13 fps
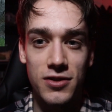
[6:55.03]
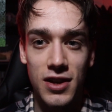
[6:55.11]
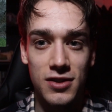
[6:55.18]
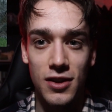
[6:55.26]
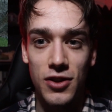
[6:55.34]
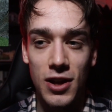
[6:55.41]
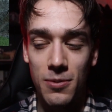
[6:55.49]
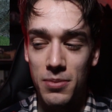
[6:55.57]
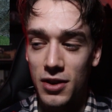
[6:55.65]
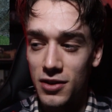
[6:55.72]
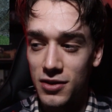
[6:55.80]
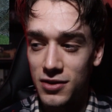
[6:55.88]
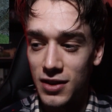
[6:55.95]
That's the thing,
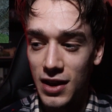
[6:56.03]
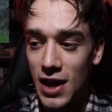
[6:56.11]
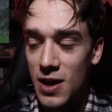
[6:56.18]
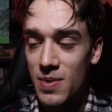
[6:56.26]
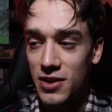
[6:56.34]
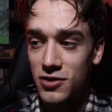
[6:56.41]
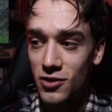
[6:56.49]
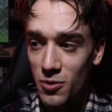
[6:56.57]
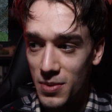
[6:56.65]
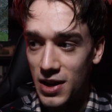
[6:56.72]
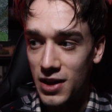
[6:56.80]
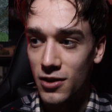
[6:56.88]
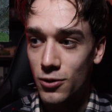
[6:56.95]
because the game has so
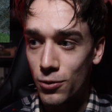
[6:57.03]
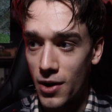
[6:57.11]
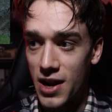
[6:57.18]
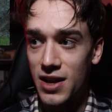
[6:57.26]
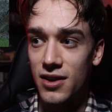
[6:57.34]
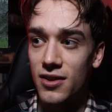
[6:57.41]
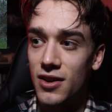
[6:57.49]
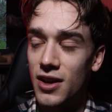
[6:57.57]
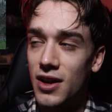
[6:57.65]
many great